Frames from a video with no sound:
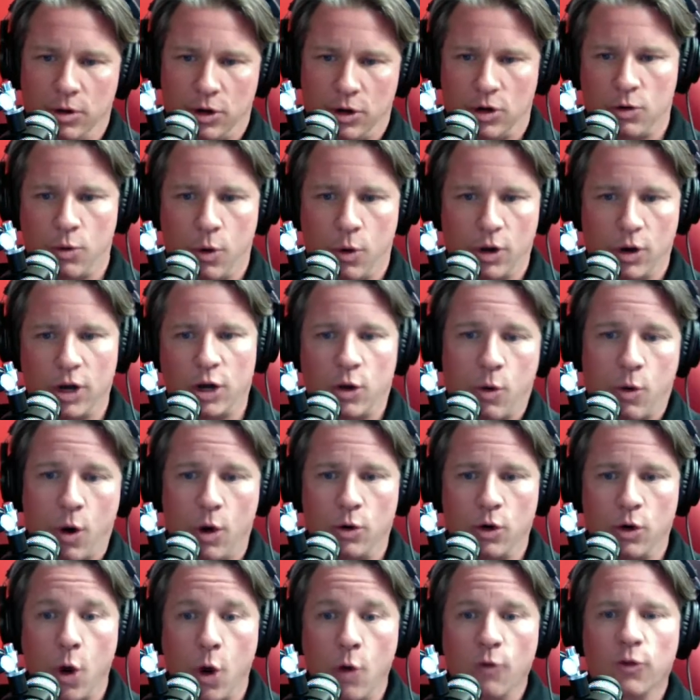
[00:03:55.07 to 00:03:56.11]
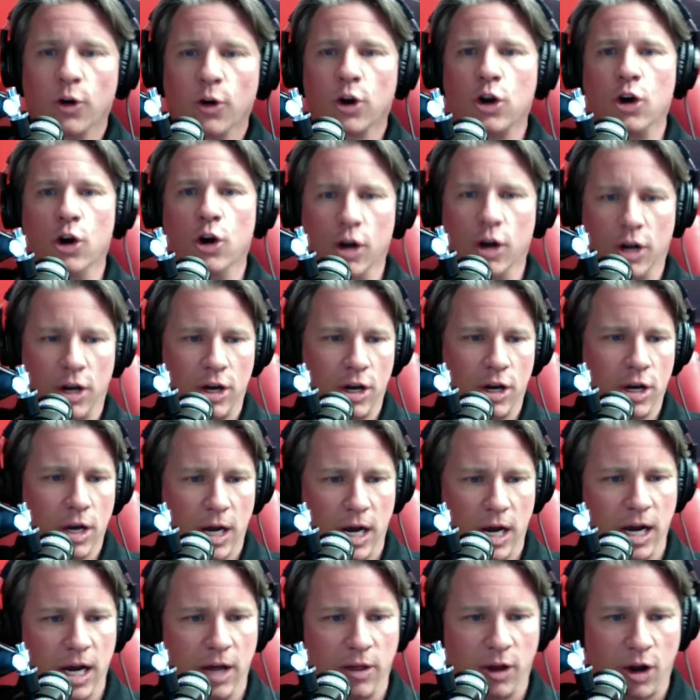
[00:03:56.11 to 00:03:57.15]
quote unquote, overcook
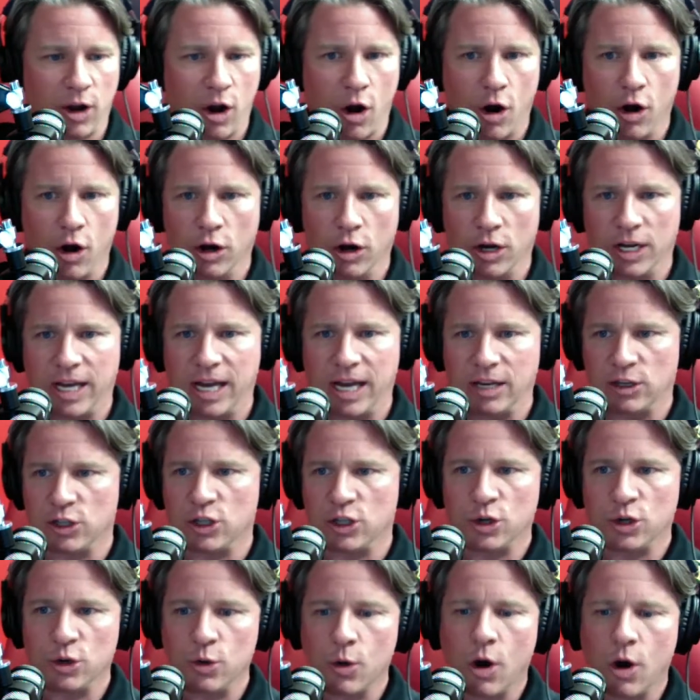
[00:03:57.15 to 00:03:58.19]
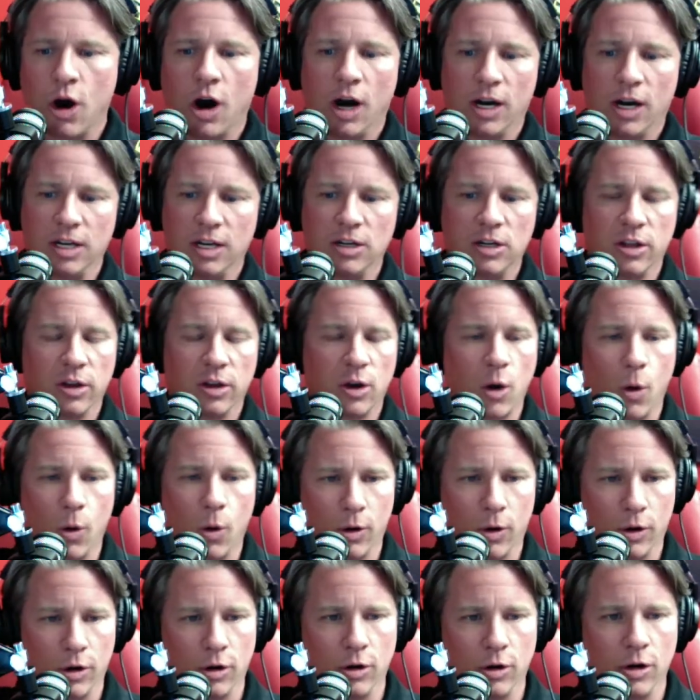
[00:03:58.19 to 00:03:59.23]
the car, get too hot into the
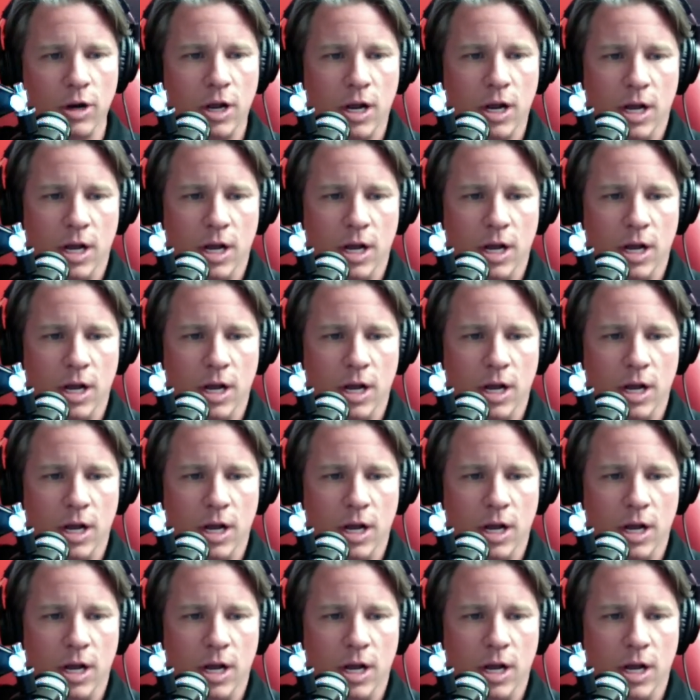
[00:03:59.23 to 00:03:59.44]
corner,